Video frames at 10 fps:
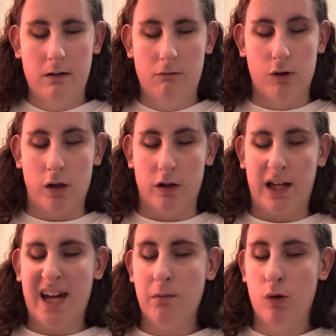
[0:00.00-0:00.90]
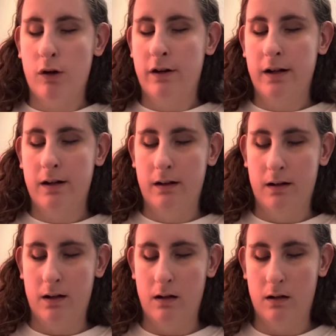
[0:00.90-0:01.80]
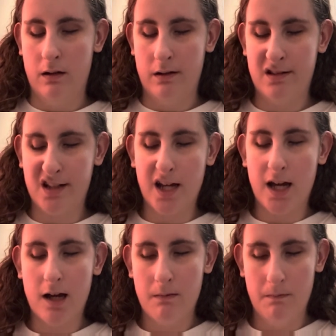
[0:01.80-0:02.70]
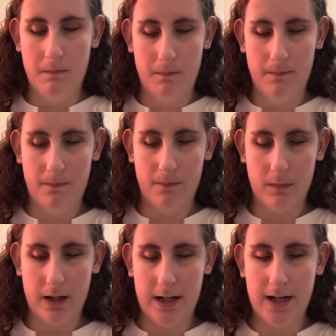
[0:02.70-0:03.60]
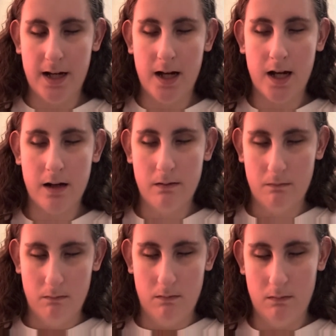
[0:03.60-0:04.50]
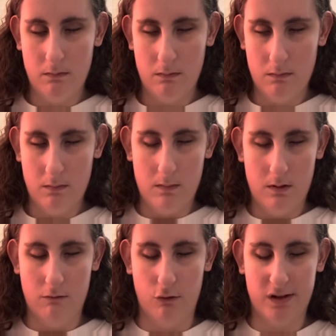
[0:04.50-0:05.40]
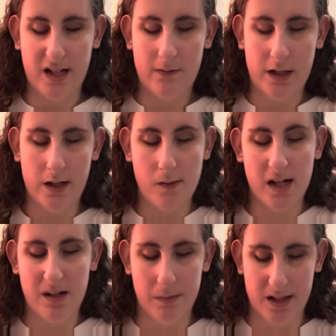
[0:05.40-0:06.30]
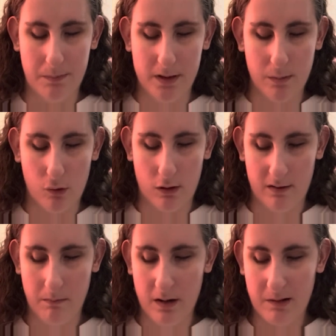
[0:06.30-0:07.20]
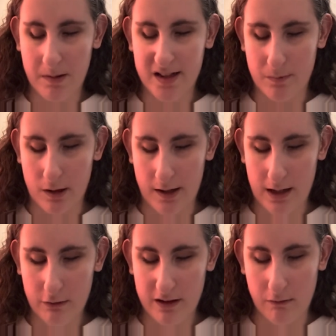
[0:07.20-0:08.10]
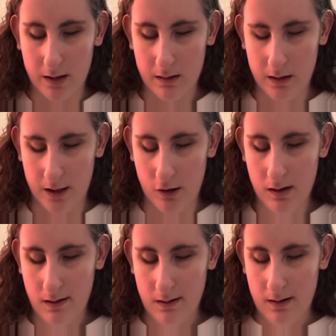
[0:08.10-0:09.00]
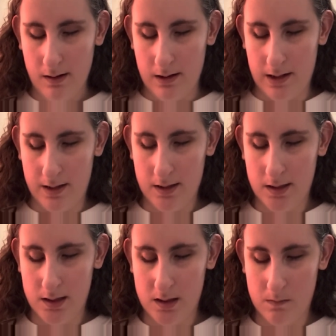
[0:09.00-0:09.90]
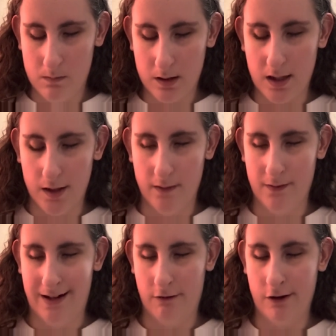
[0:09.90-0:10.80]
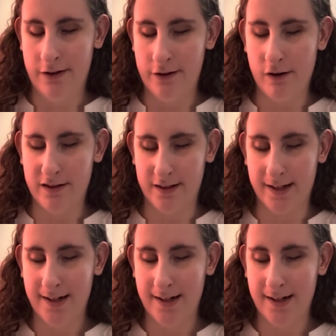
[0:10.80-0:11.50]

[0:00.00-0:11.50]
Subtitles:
We'll go to keyboard, C, A. We'll see if that even comes up anymore. I'd be surprised. Oh, there we go. No. Cauliflower. Seriously.